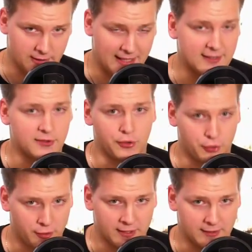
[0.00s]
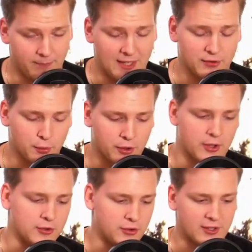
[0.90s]
It is not real. And so we're
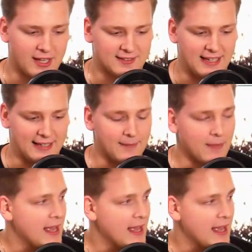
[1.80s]
going to discuss that.